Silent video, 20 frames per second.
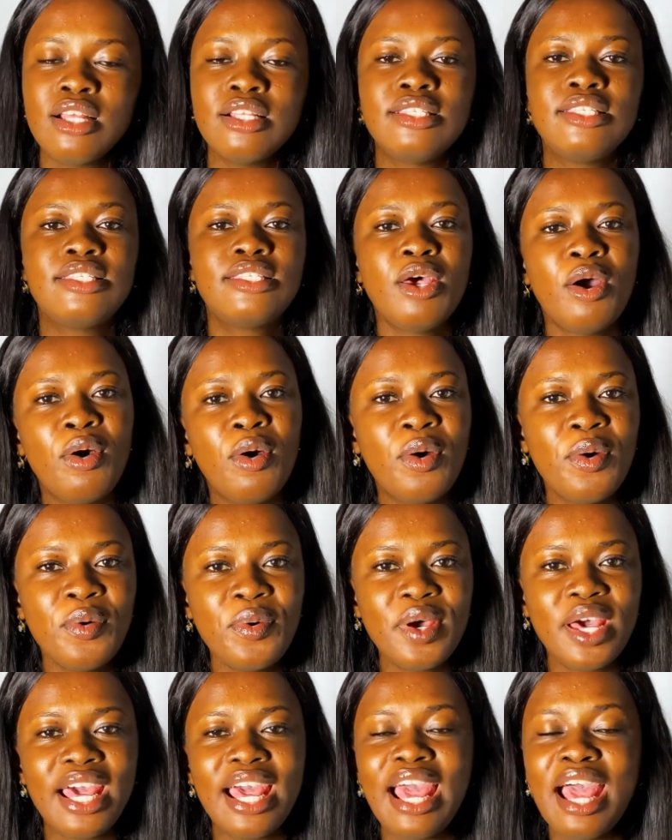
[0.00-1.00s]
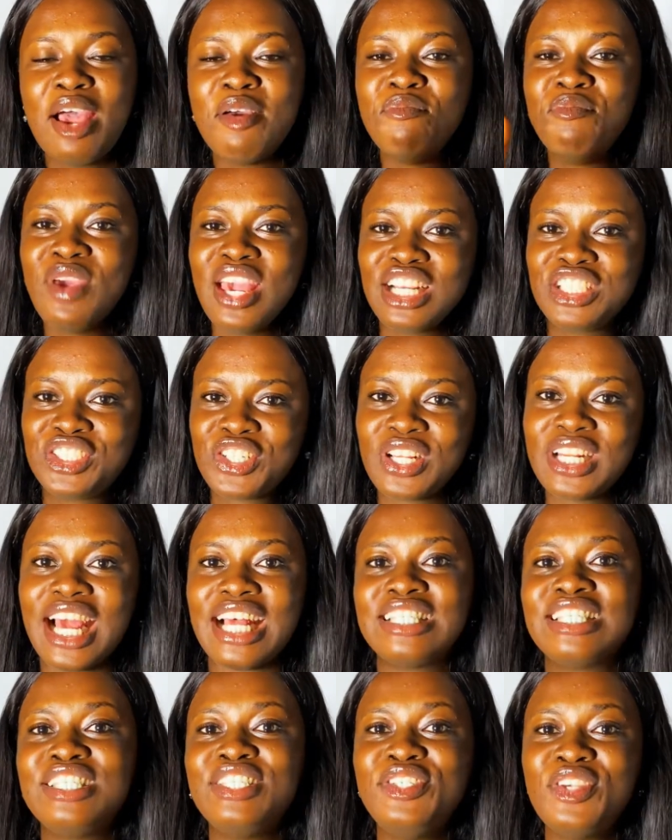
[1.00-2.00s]
So make sure
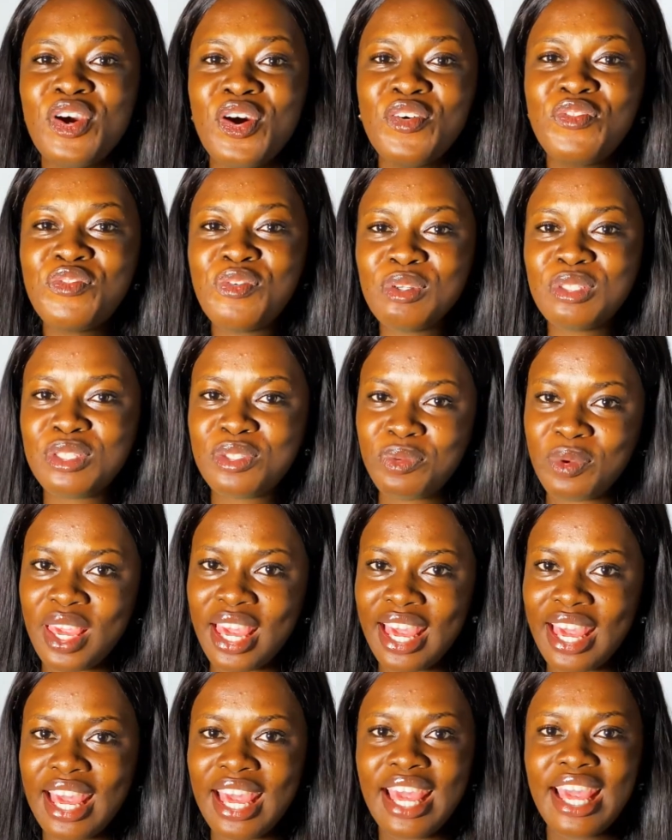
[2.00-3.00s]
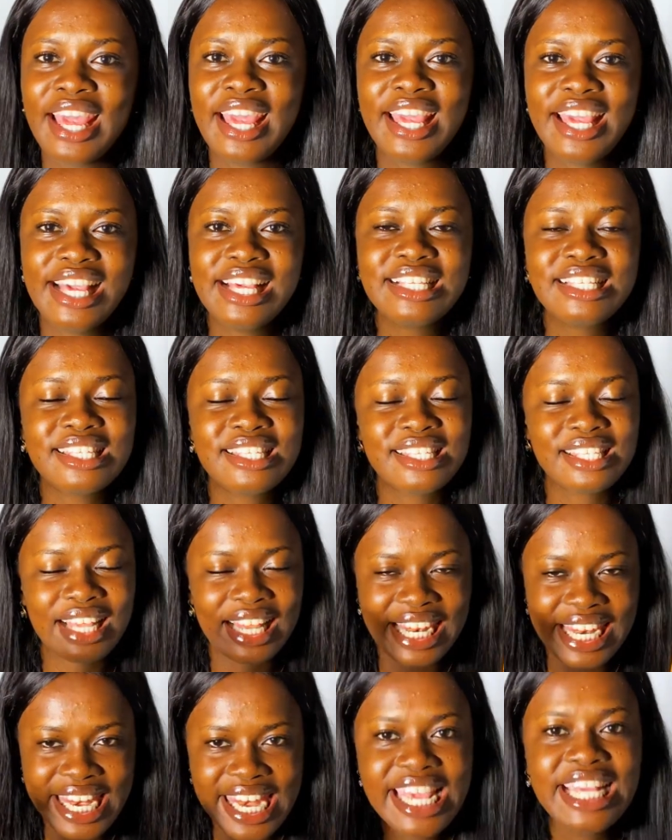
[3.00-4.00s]
that your footwear is
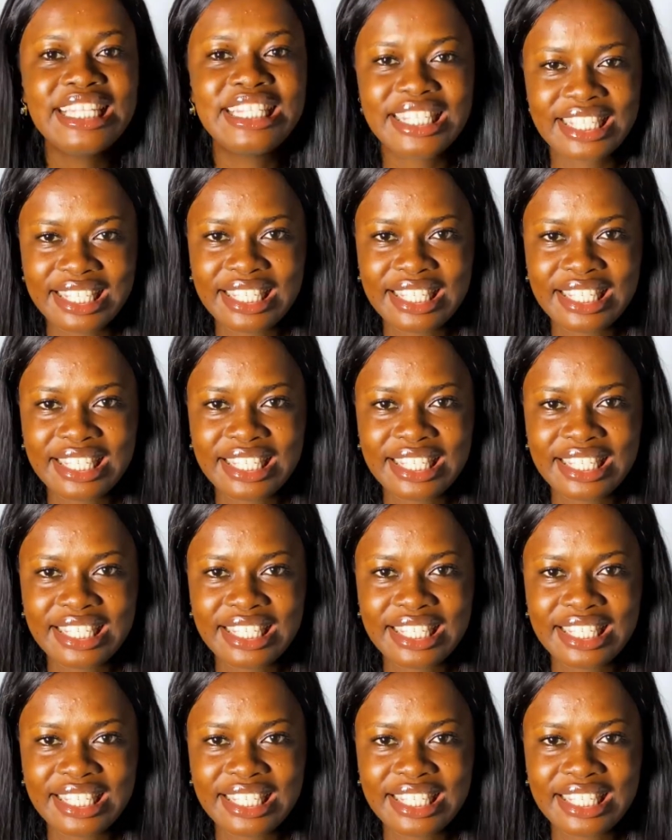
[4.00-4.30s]
neat.